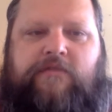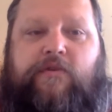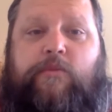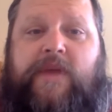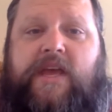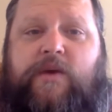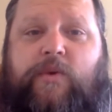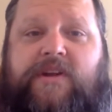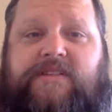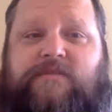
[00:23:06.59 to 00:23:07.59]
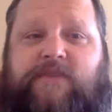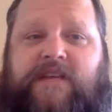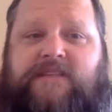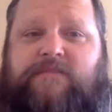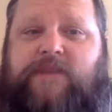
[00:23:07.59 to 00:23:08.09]
For me, what does it
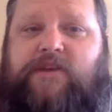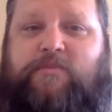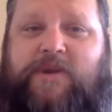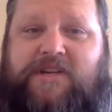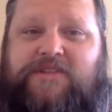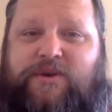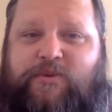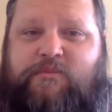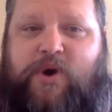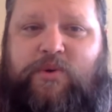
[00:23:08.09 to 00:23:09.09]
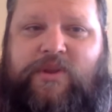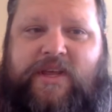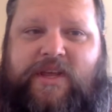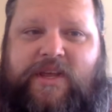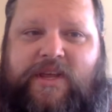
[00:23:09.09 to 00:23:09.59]
mean to be your minister
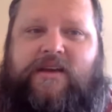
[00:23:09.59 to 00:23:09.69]
remotely?